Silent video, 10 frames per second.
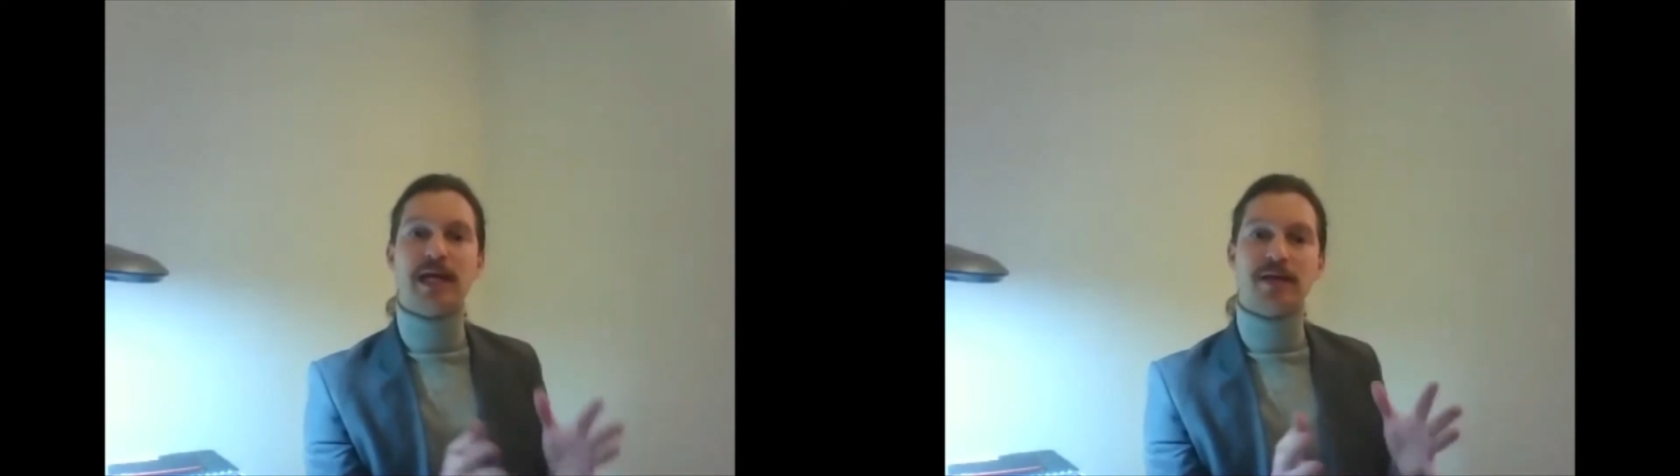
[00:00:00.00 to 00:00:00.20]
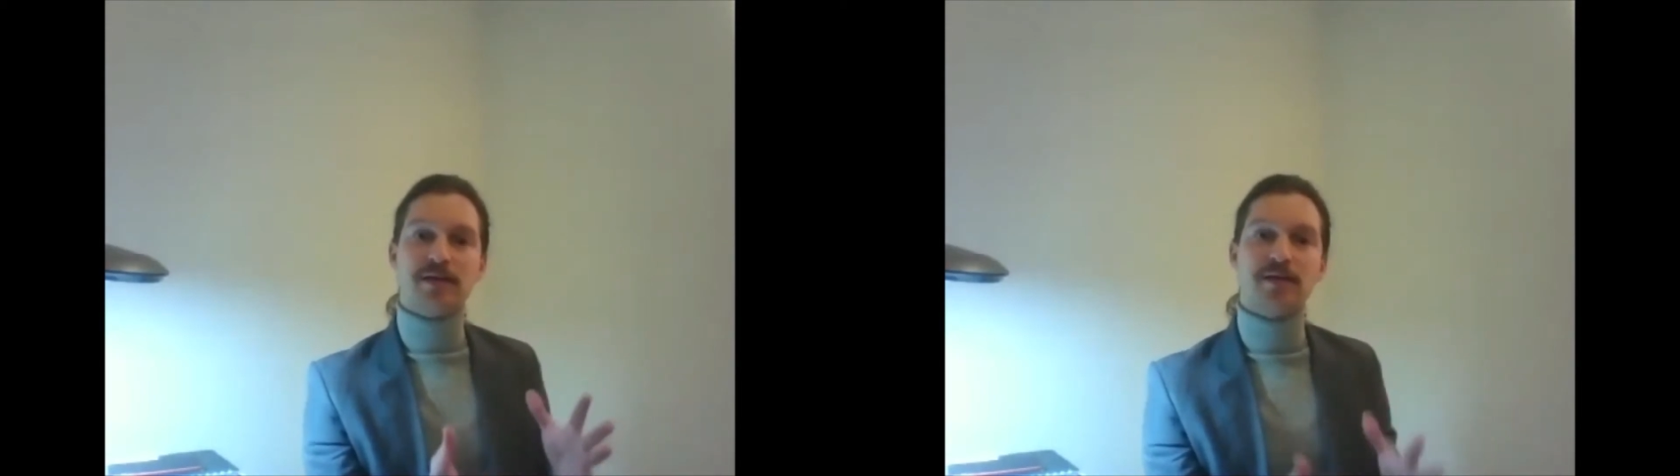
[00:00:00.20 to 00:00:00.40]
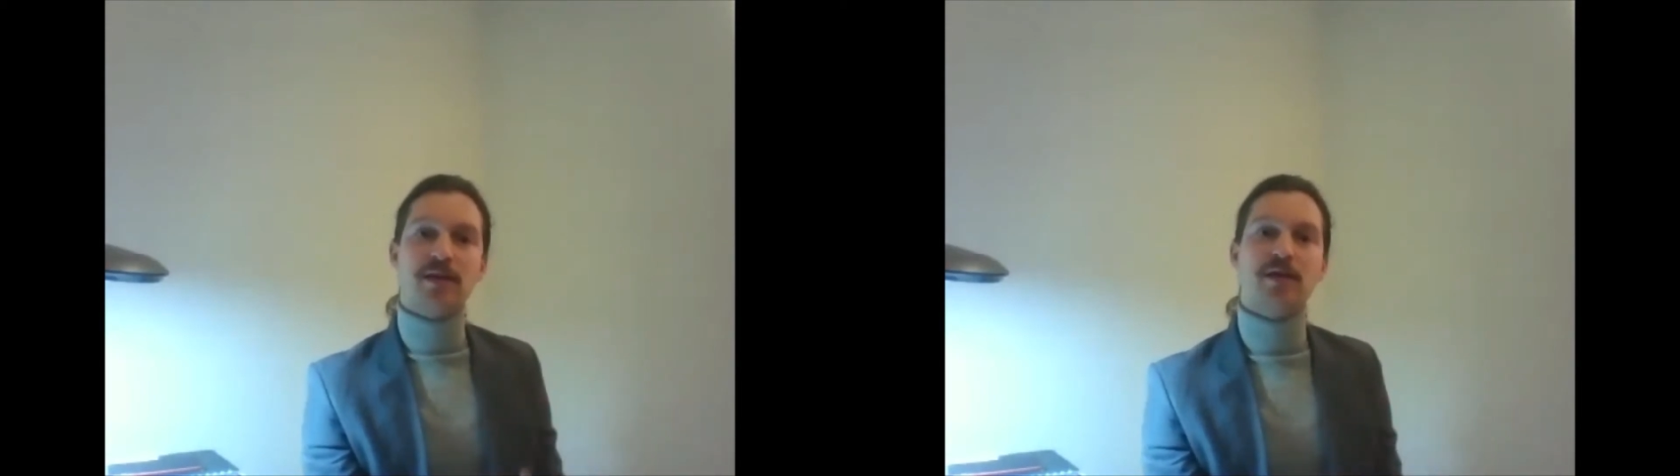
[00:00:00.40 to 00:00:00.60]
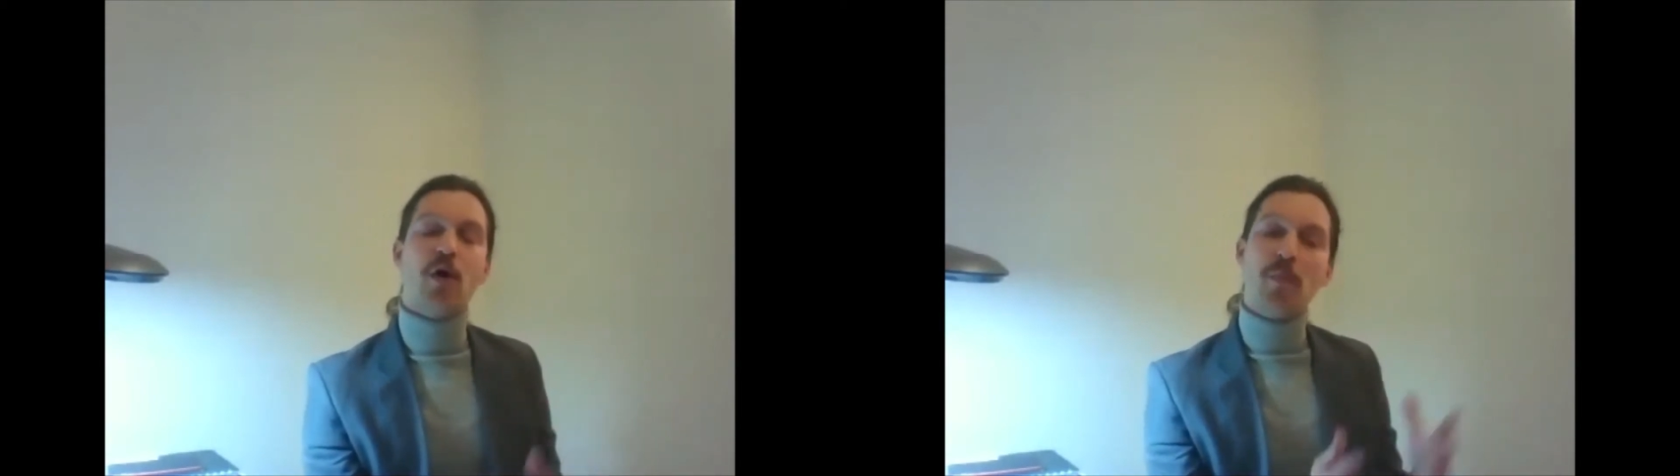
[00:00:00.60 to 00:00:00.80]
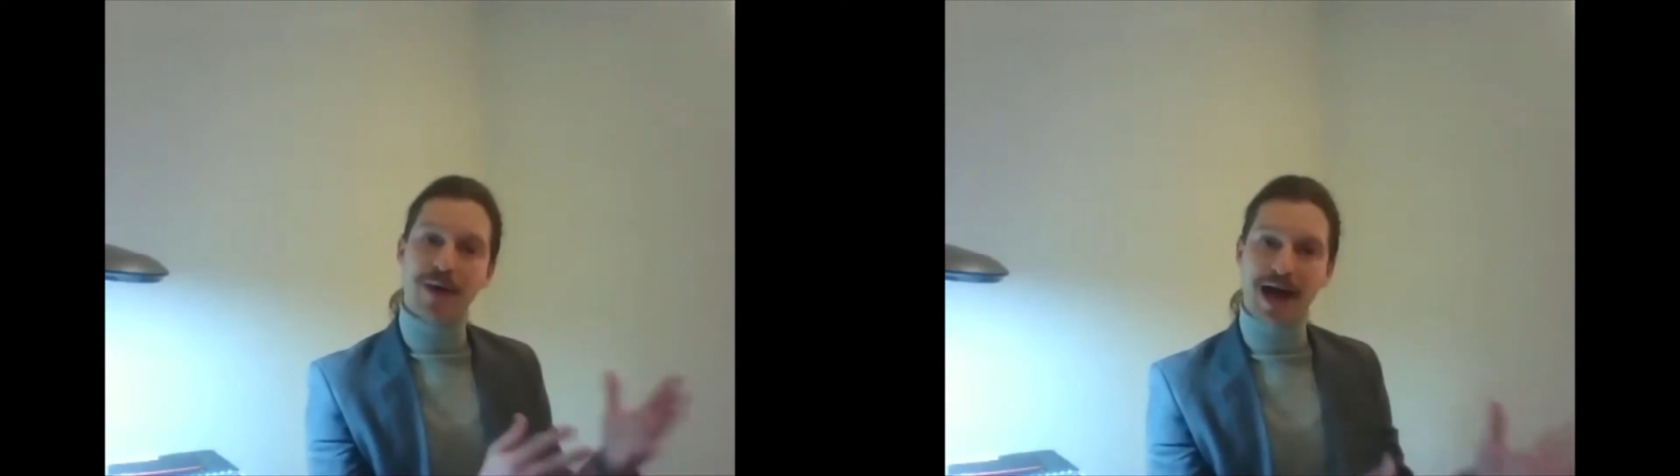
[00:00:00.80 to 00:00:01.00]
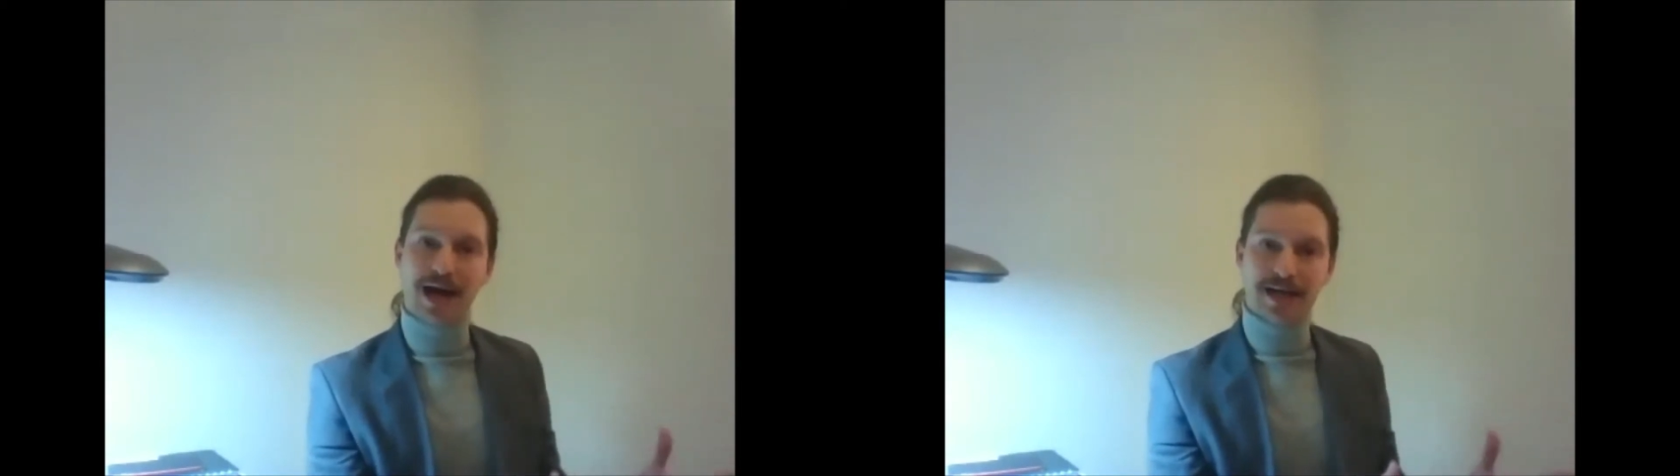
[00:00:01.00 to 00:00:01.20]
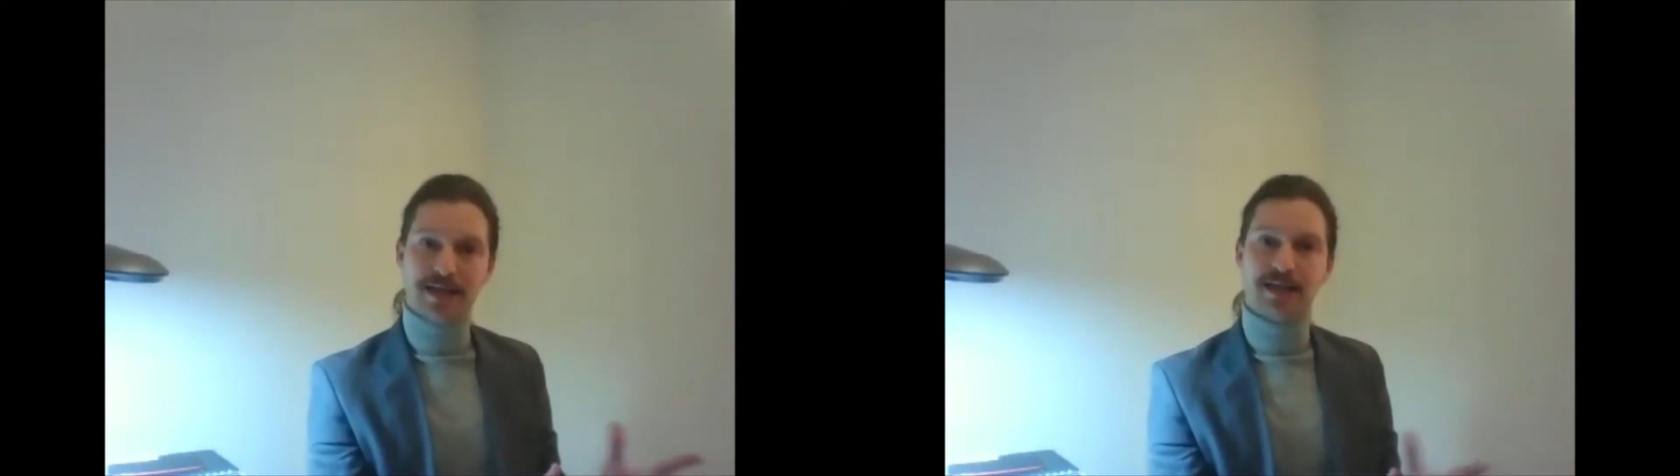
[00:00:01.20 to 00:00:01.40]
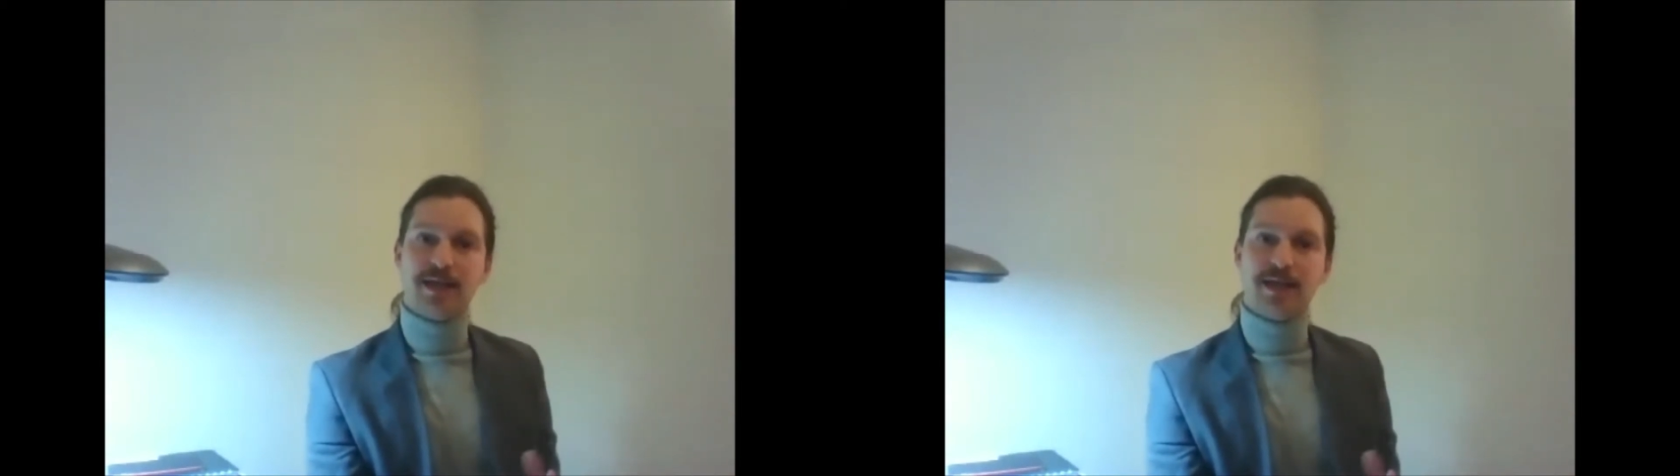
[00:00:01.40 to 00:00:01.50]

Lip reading: and go back